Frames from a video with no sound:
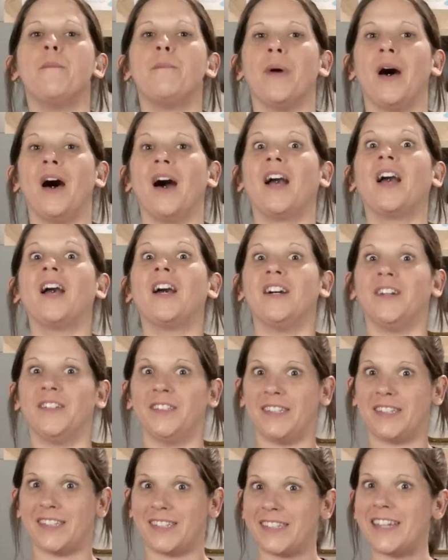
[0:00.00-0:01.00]
but
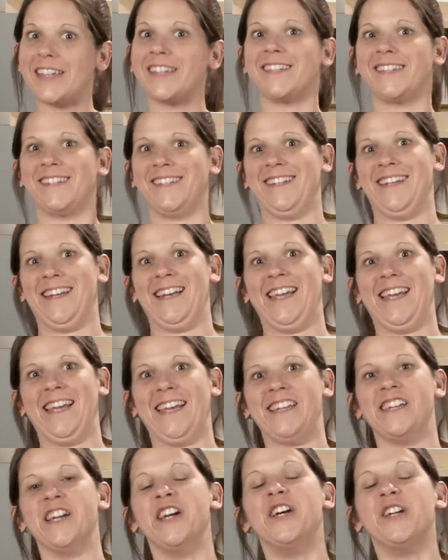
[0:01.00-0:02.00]

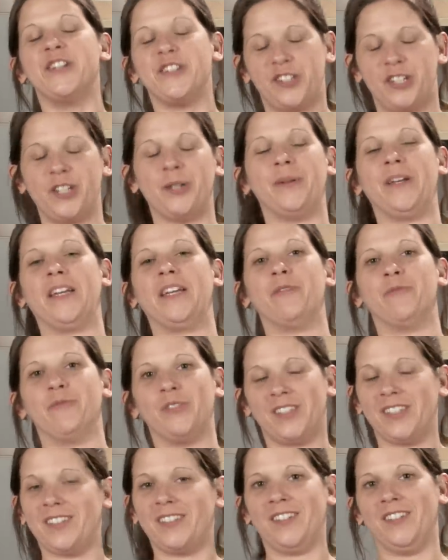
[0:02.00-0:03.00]
consistently doing
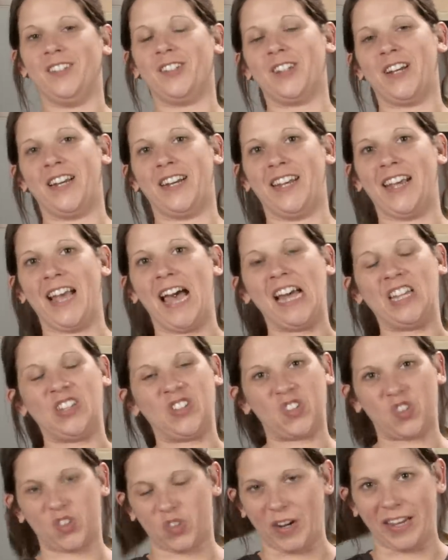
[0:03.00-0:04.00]
resistance training
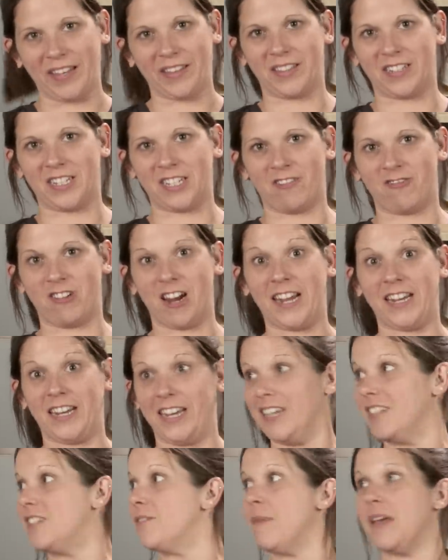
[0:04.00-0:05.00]
and strength
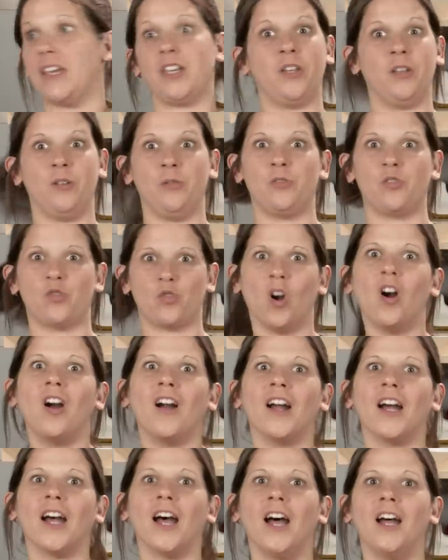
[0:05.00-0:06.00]
training to make you
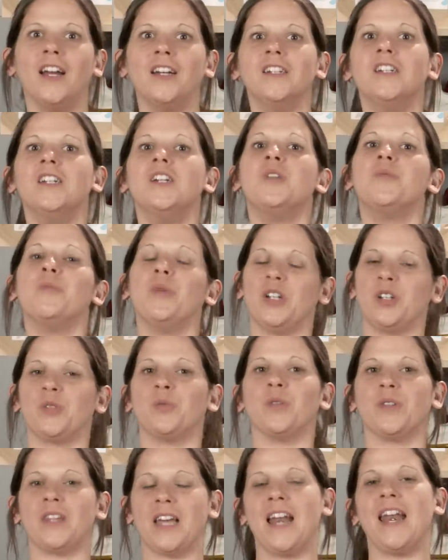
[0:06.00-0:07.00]
stronger, which
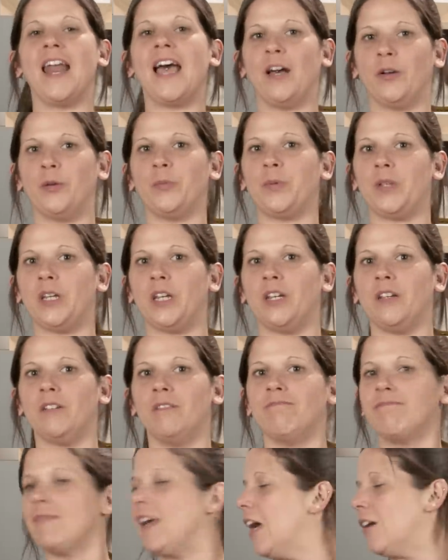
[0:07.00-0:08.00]
will then help
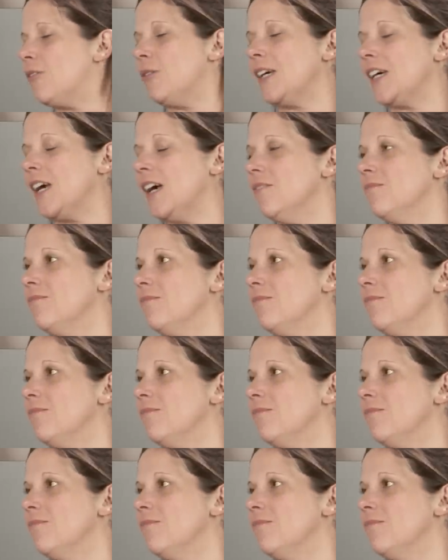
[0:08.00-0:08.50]
you get quicker.